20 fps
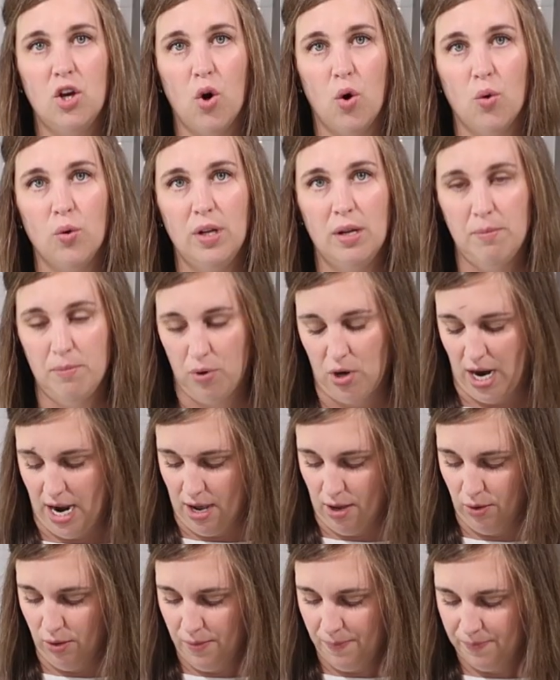golden
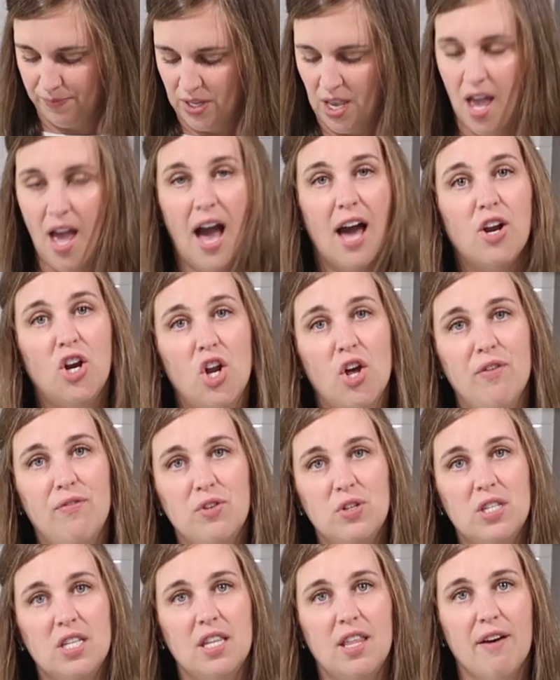brown. I don't know if
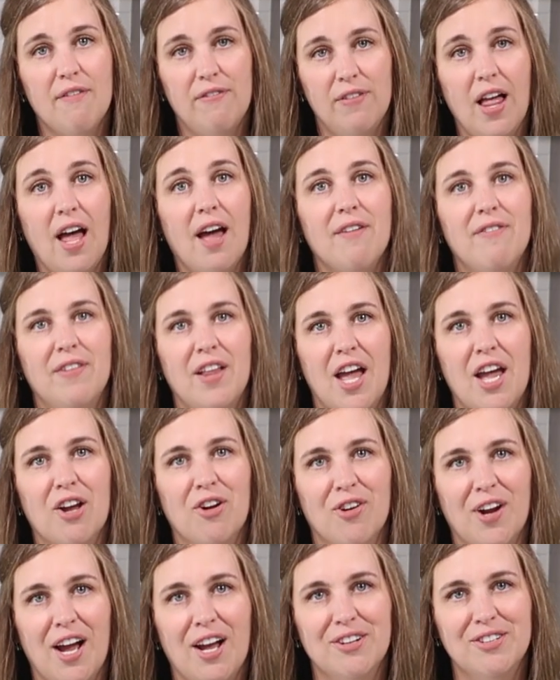you see that fly flying
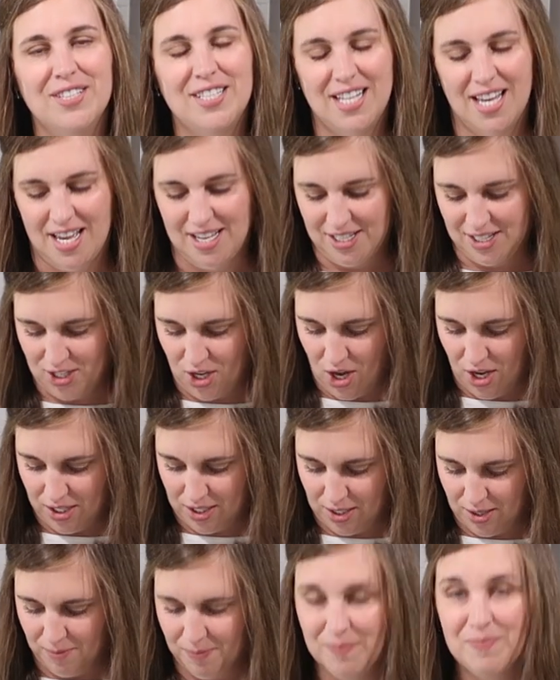around. Yes,
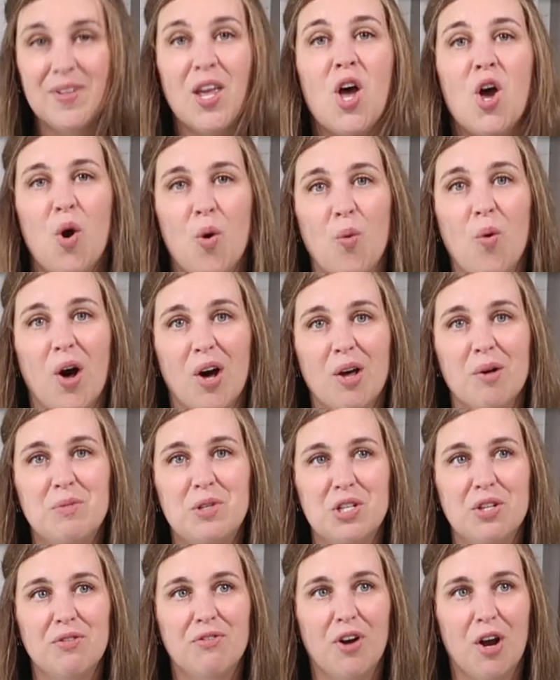awesome. Welcome
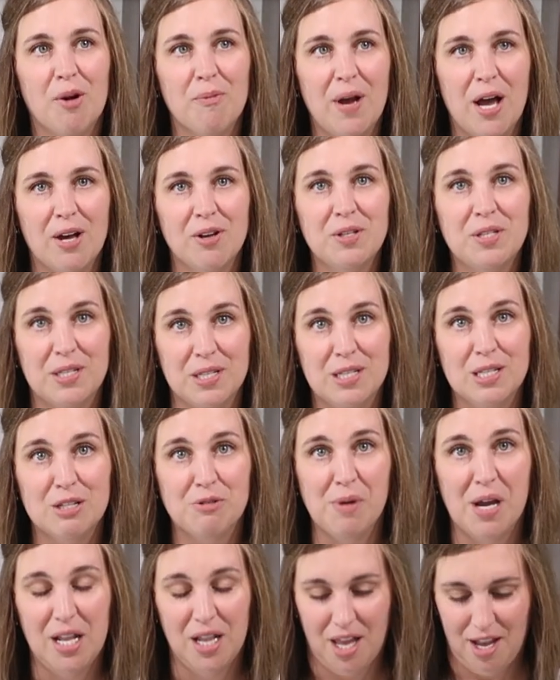to the farmhouse. This is
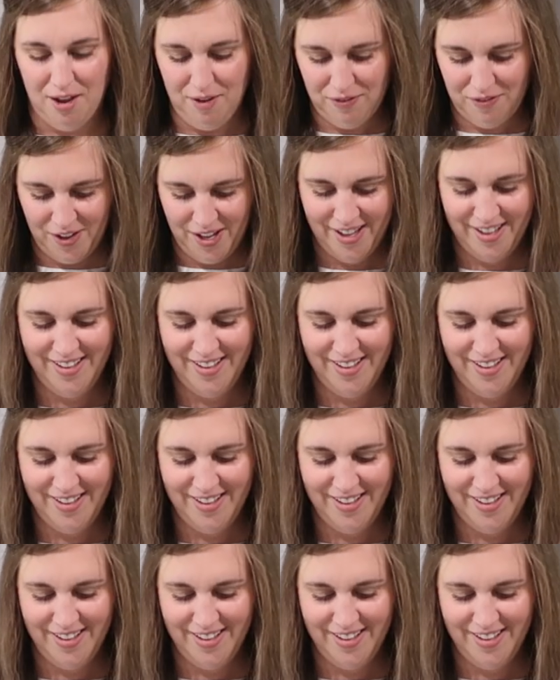my life.